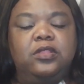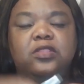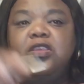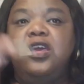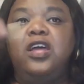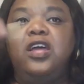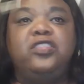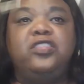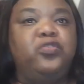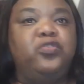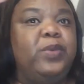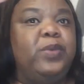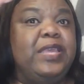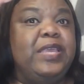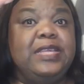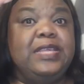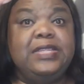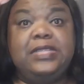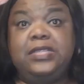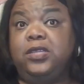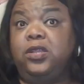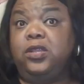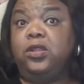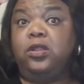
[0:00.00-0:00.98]

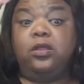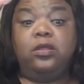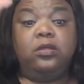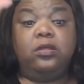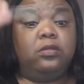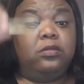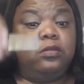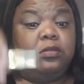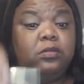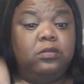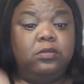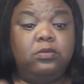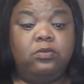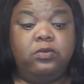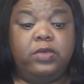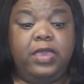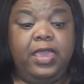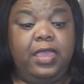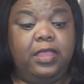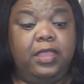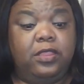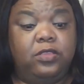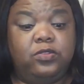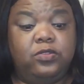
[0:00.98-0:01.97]
tweezer. Who
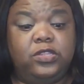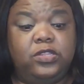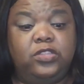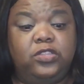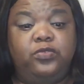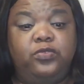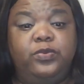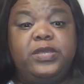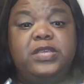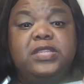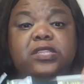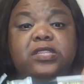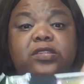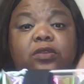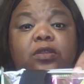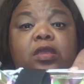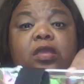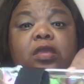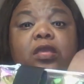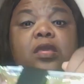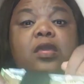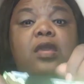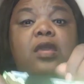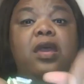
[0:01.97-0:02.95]
can't use a tweezer?
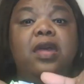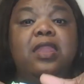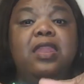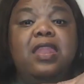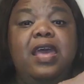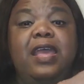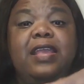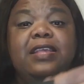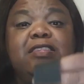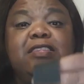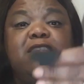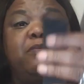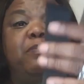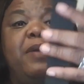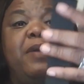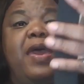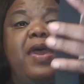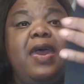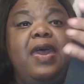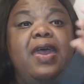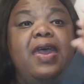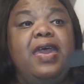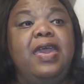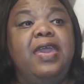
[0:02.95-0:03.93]
A nice
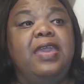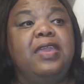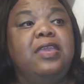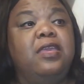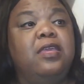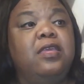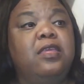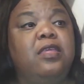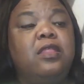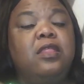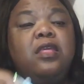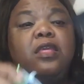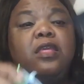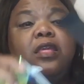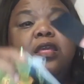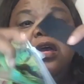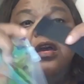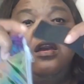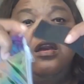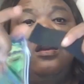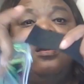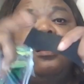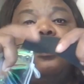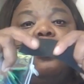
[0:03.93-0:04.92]
bag.
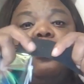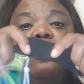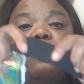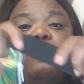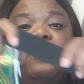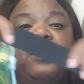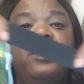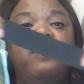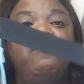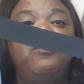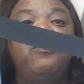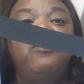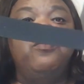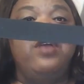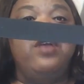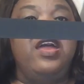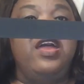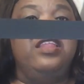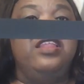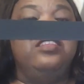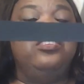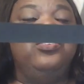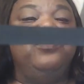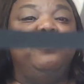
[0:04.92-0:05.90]
If you
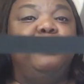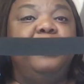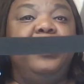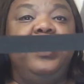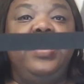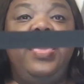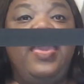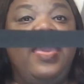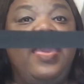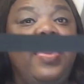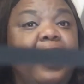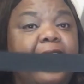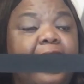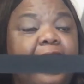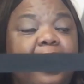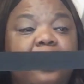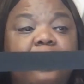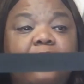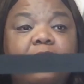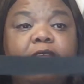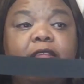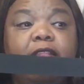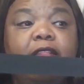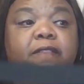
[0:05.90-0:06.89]
got a big
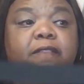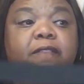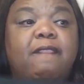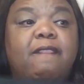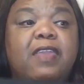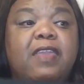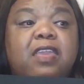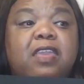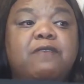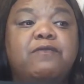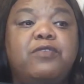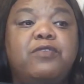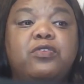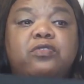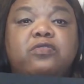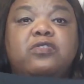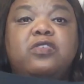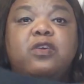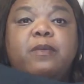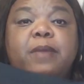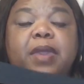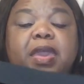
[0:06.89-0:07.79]
head, they give you some